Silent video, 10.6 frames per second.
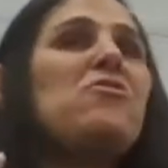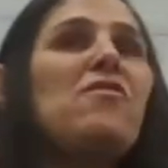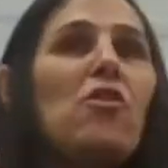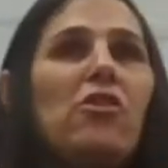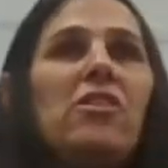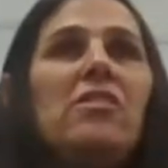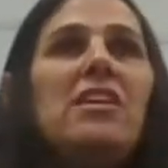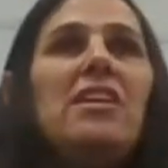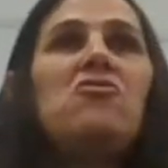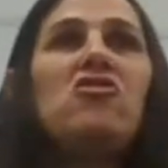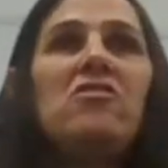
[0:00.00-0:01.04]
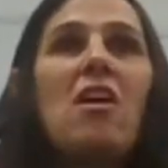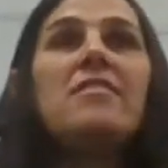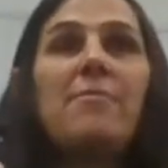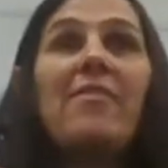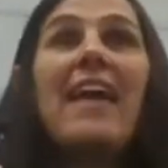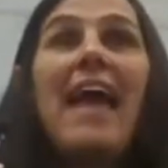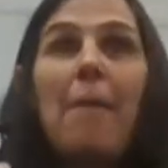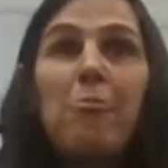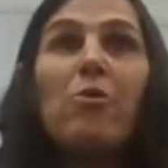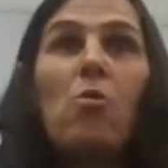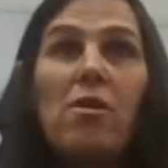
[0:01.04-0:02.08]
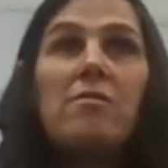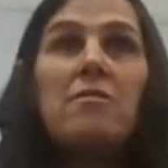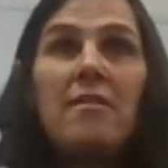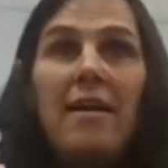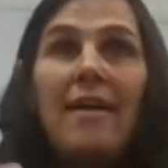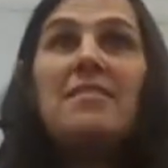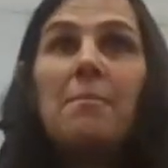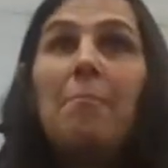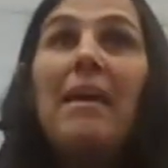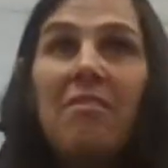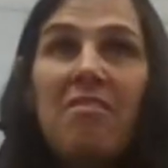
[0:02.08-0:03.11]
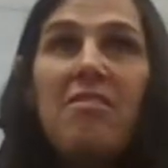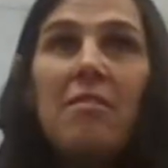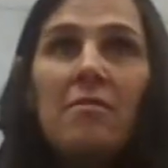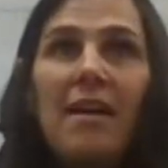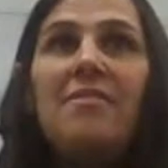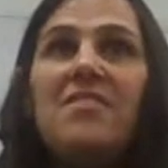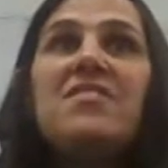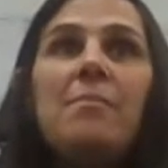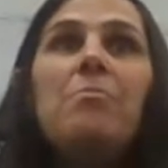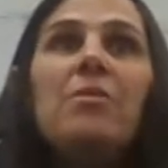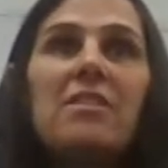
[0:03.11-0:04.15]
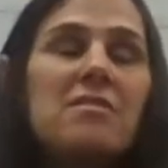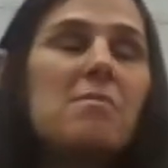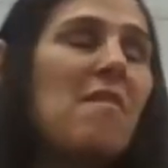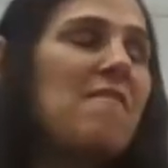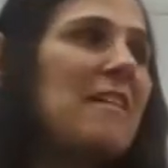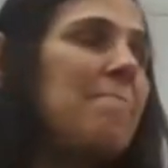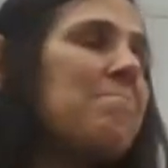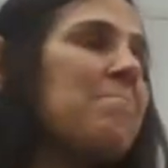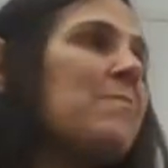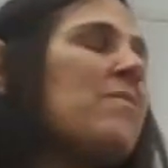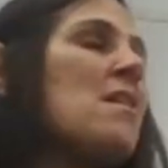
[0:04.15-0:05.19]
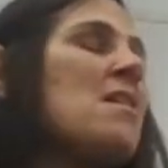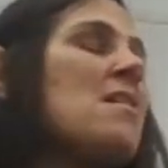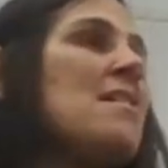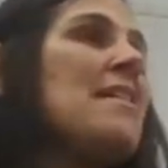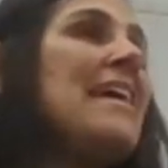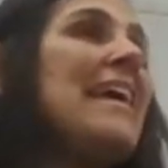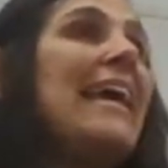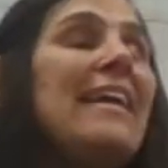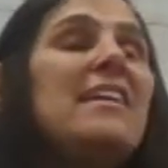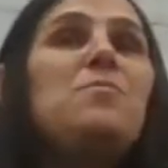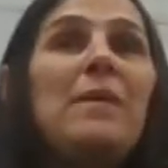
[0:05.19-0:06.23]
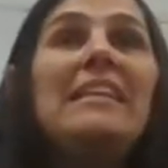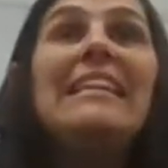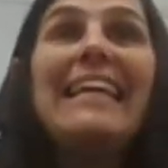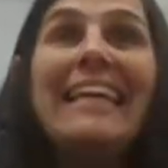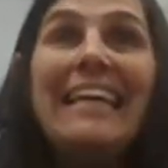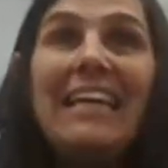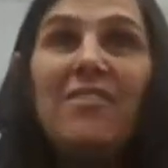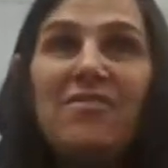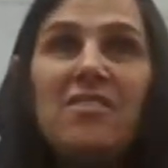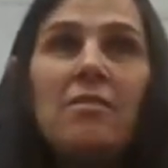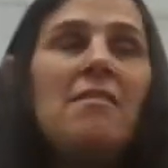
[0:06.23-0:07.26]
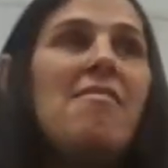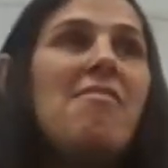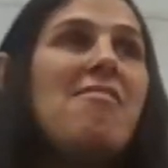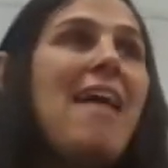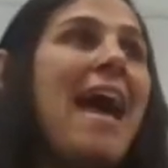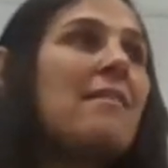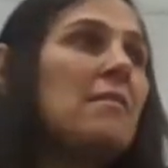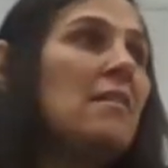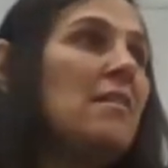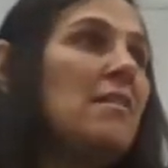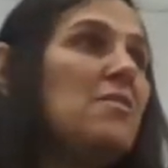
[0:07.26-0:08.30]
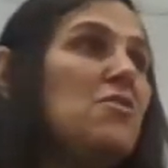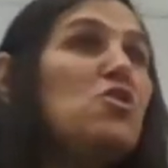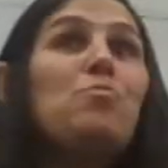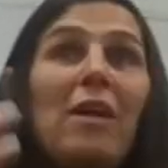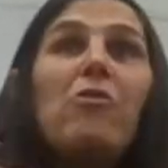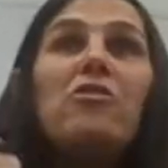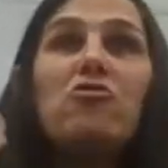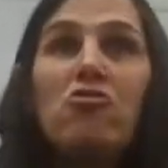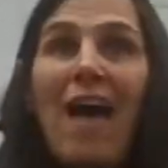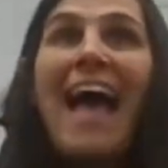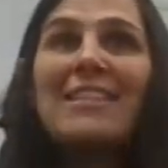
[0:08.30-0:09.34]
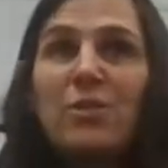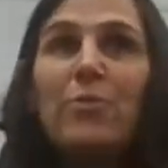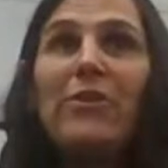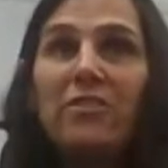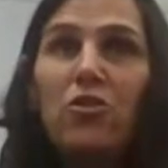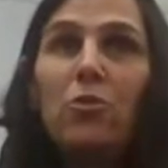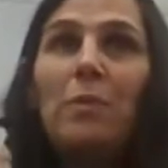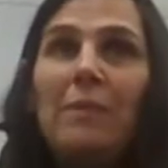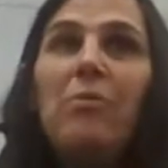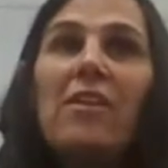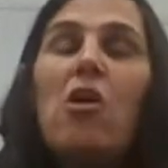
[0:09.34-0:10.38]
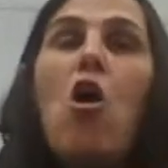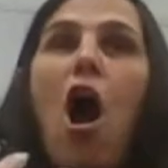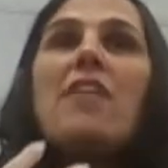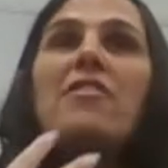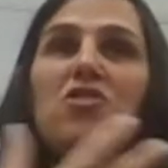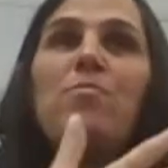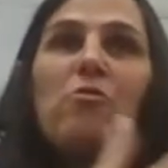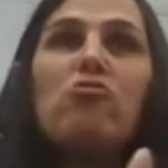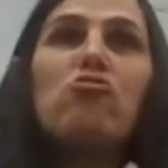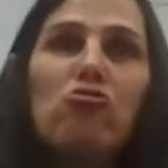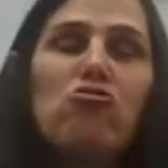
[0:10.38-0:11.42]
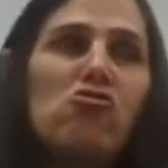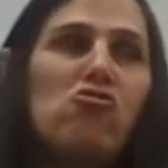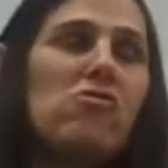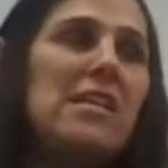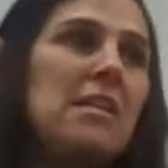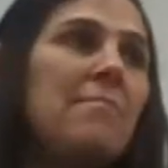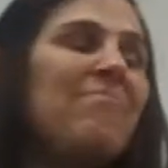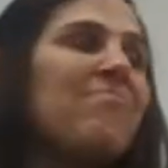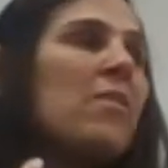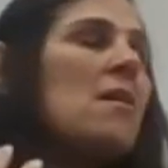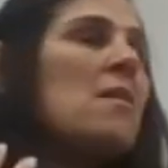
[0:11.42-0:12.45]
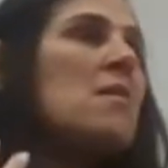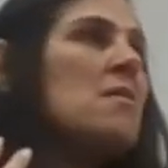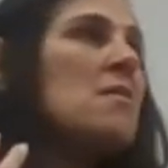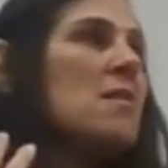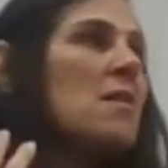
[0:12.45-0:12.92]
In The Labors of Hercules, she talks about Capricorn as a myth and the symbolism of it. It is believed that spiritual aspirants, so people that are on a spiritual journey,